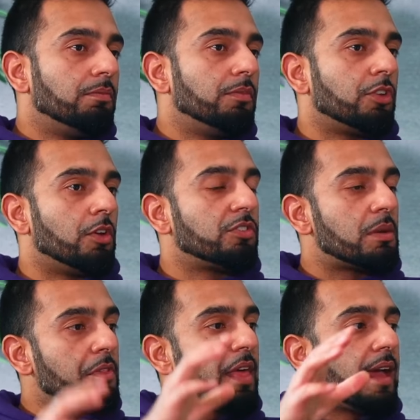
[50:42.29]
Wow. So
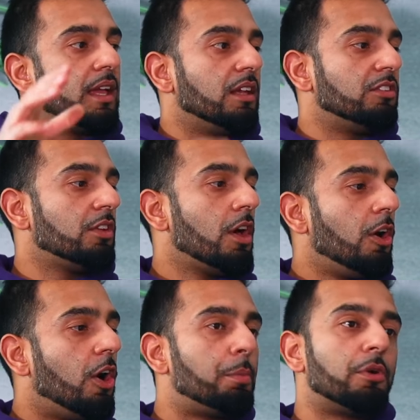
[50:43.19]
some of that is
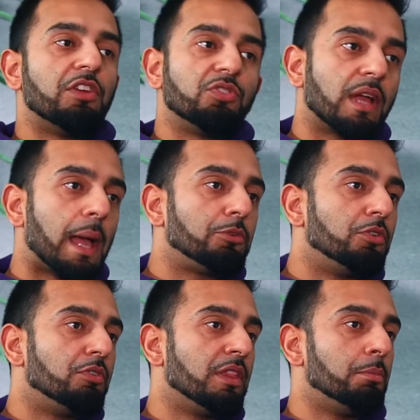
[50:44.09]
operational
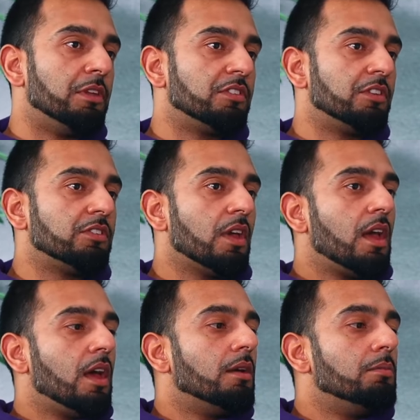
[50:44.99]
capital to run the business.
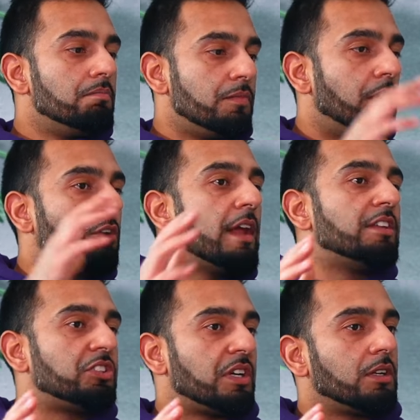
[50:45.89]
The
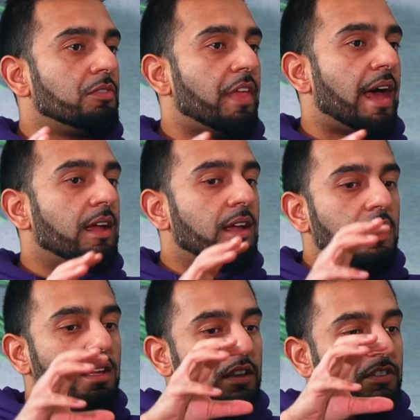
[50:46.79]
greater chunk of that
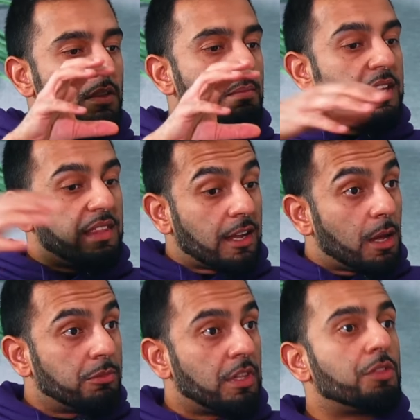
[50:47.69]
is the money that
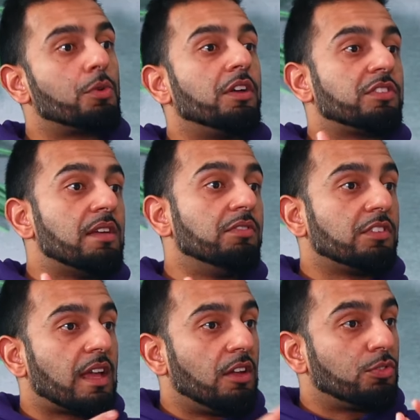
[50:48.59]
comes in through our
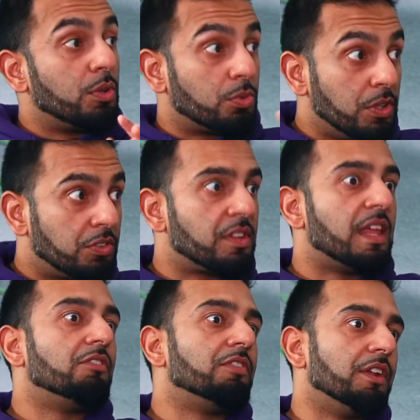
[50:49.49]
savings accounts, which we use to
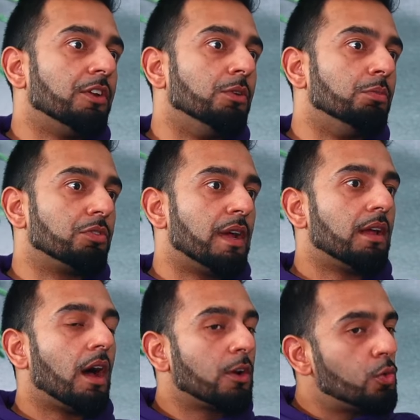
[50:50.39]
then fund homes, yes. right?
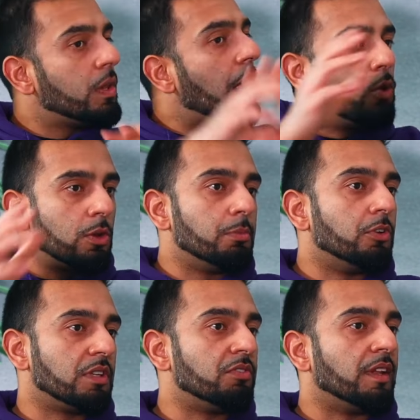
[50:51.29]
I call that mm-hmm. all
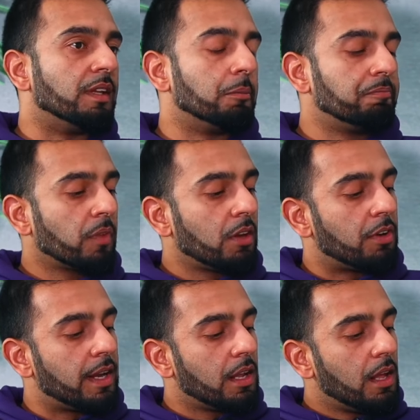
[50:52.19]
community funding. Yes.
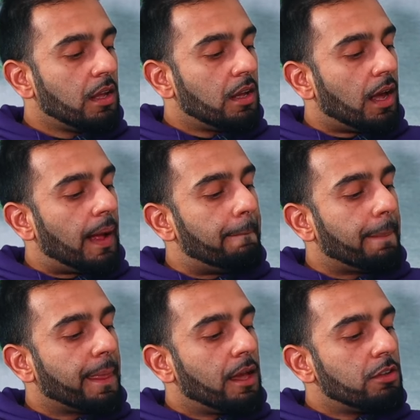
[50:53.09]
Right.
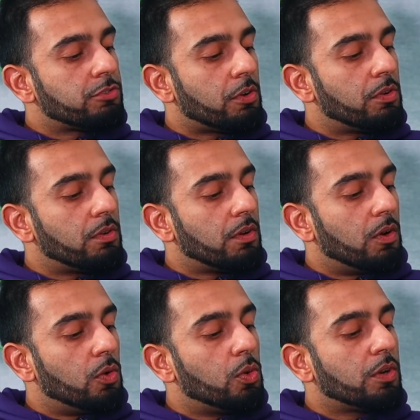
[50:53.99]
Um, so
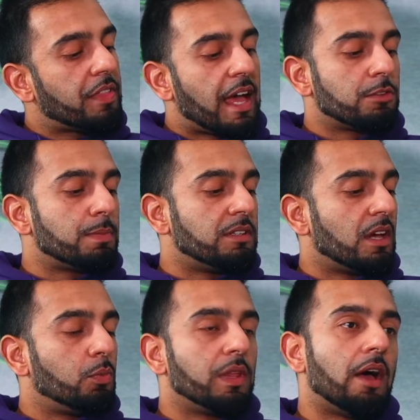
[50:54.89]
all of that has been
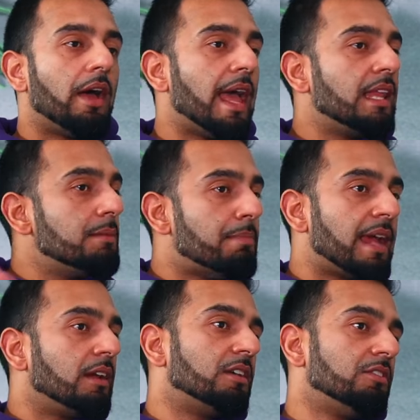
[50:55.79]
done without any
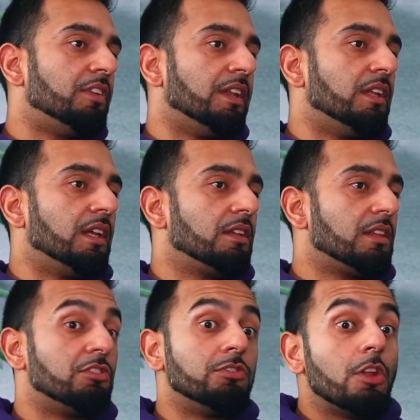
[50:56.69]
bank funding.
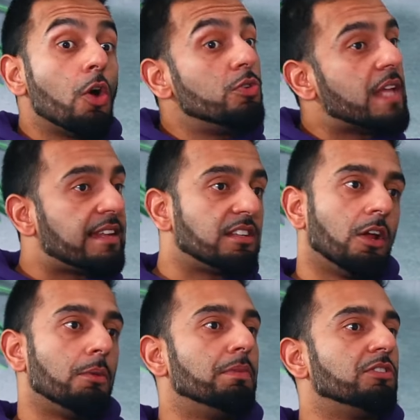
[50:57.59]
There's no debt
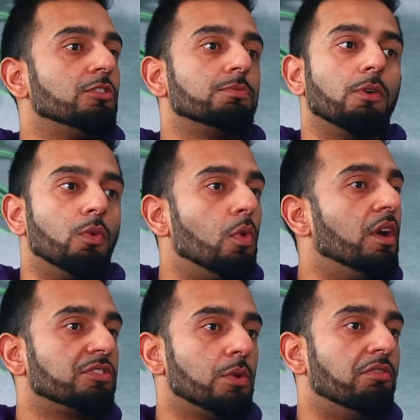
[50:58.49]
in our business model
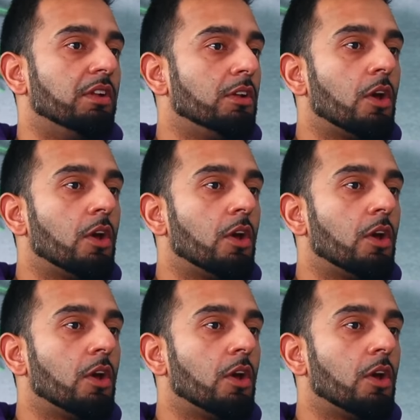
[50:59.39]
whatsoever. Okay.